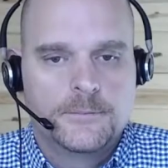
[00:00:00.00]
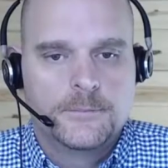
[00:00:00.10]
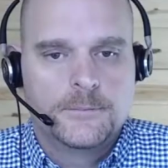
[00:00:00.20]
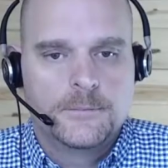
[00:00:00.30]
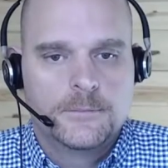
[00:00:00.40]

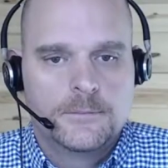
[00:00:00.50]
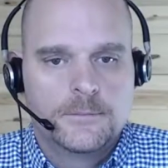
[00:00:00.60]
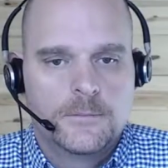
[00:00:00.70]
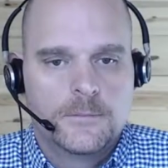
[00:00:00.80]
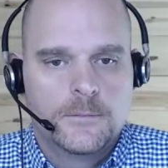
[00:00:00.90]

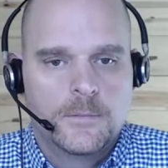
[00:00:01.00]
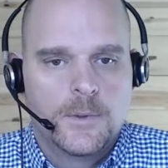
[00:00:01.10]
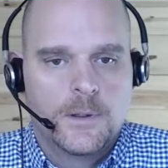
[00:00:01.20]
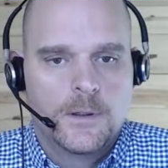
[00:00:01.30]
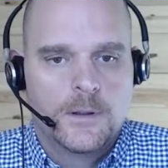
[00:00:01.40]

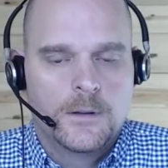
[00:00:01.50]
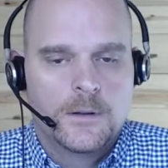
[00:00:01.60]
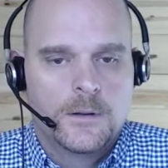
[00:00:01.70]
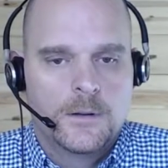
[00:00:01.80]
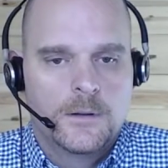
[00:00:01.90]

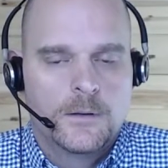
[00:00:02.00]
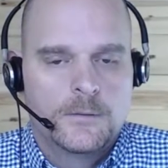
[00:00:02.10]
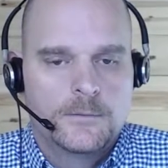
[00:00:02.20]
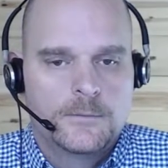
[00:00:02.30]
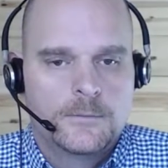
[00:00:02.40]

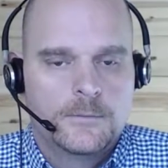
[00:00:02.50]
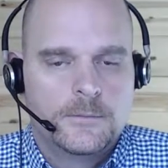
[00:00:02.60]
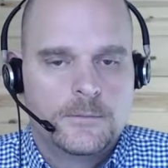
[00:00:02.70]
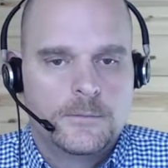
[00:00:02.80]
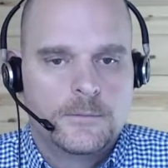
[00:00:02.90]

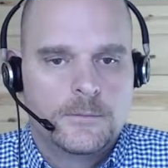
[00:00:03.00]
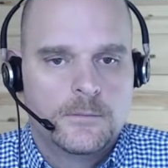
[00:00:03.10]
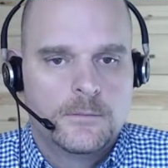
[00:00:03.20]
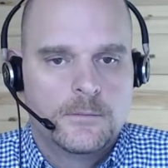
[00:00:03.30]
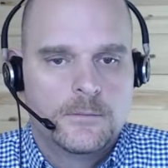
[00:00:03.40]

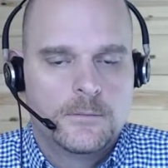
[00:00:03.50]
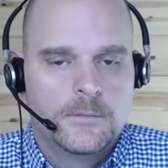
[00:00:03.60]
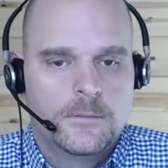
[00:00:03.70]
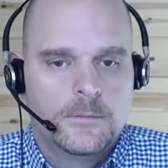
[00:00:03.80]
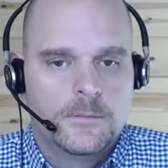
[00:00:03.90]

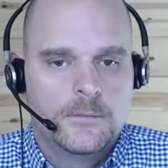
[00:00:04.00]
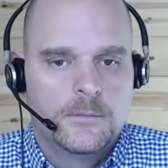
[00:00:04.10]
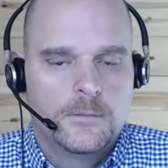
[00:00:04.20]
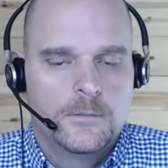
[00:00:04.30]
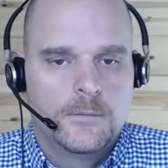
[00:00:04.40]
This person isn't speaking.